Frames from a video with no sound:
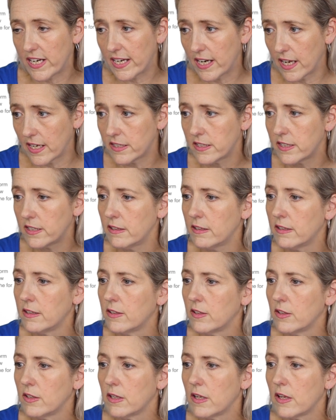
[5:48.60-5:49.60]
London.
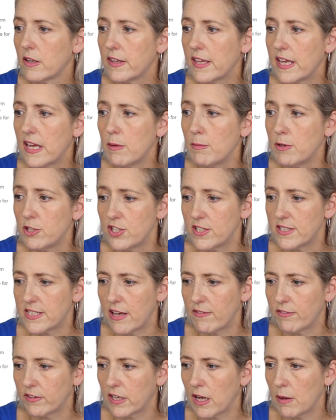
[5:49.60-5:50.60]
Images
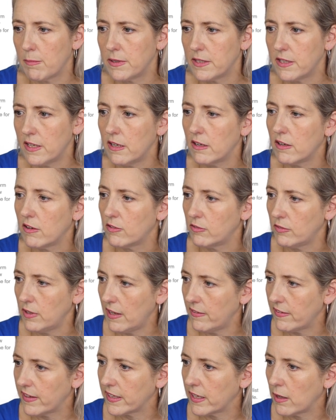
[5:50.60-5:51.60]
haven't come in yet. Oh,
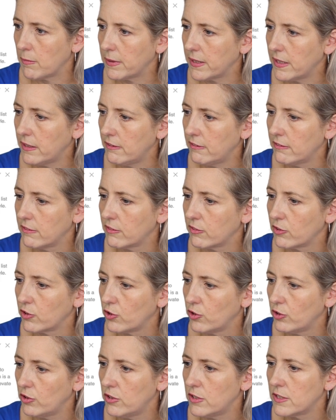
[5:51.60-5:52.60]
now they're coming in.
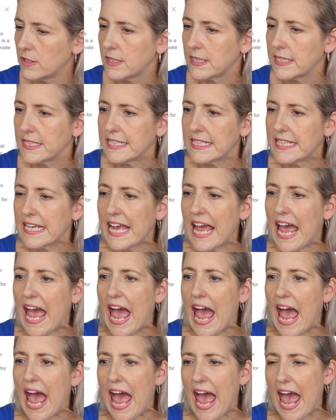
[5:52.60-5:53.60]
Good.
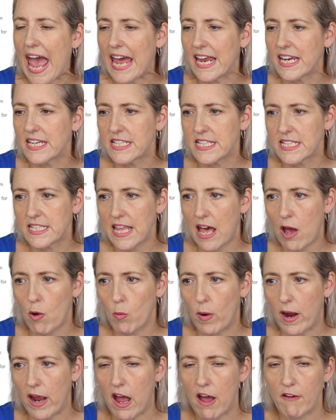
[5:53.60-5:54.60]
And
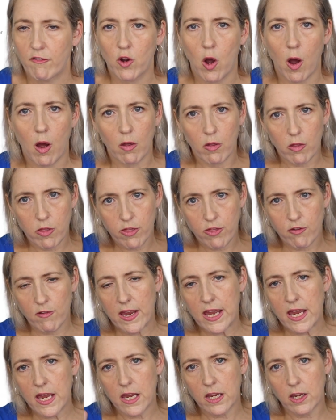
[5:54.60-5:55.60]
that way I've got
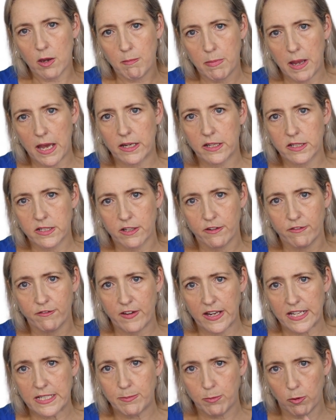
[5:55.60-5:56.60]
three competitor
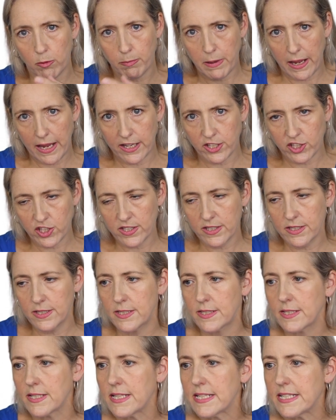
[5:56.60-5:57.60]
Facebook
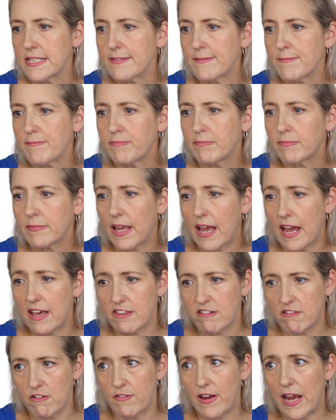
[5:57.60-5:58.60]
pages
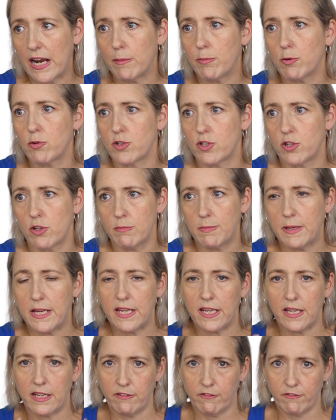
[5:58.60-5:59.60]
and they're available to
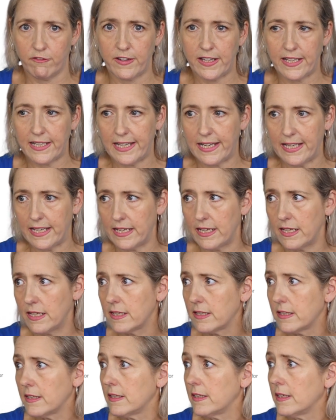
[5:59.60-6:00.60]
me in Feedly.
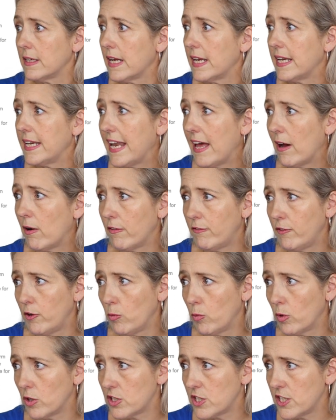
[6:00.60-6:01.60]
Now, if
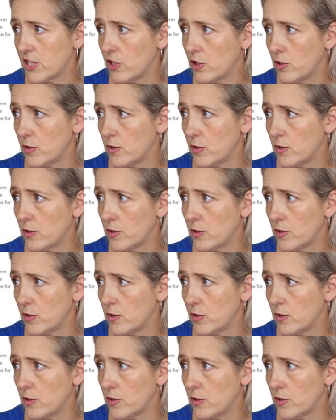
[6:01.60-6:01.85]
you want to